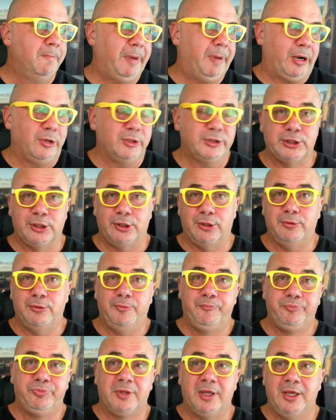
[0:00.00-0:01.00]
but
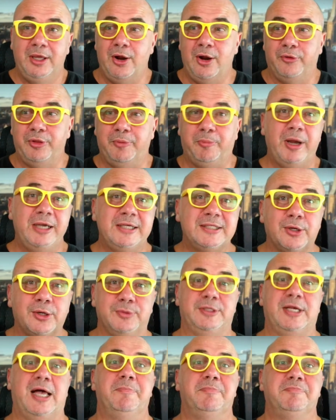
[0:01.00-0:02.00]
also, the price
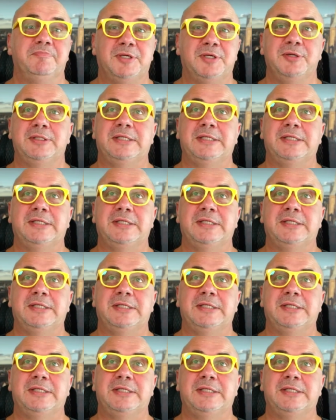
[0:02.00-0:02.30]
goes up.